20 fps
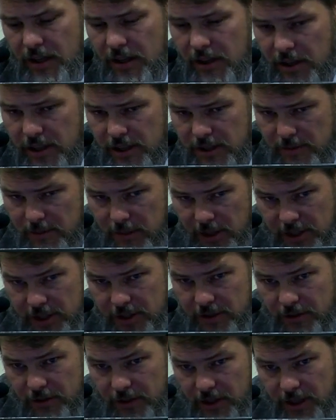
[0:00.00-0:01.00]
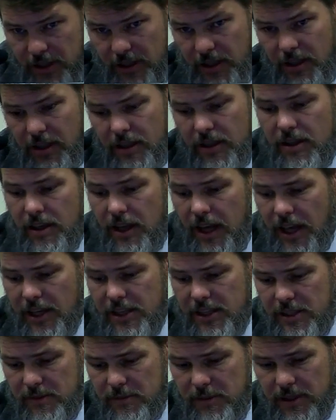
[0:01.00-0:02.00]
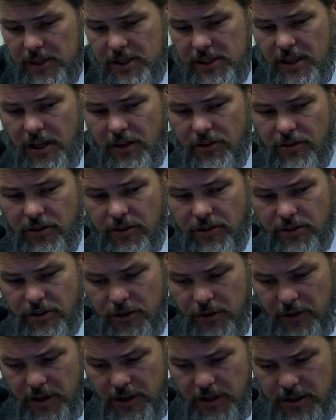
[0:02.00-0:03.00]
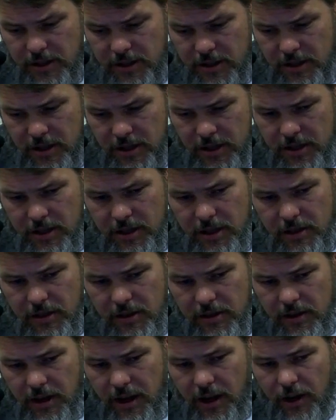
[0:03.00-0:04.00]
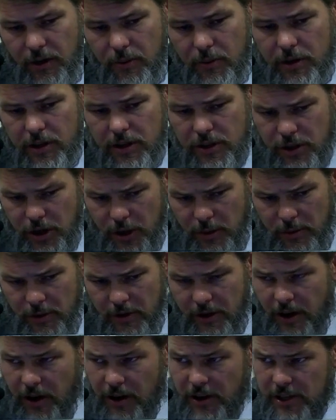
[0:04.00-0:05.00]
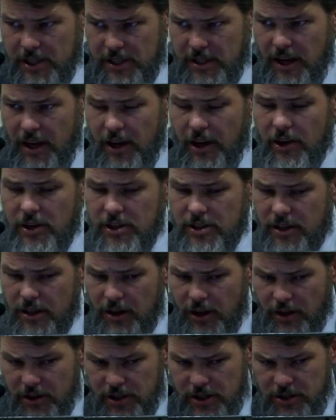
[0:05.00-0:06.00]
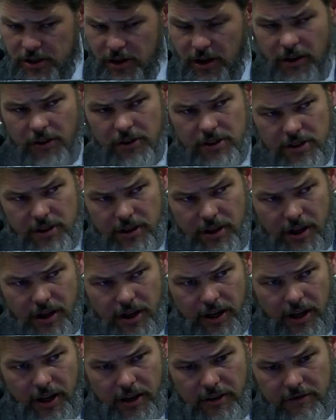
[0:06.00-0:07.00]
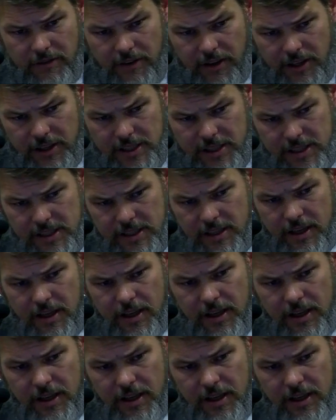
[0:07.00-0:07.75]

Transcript: this mystery, has to be central to it, to how we interpret our desires and our struggles and our conflicts.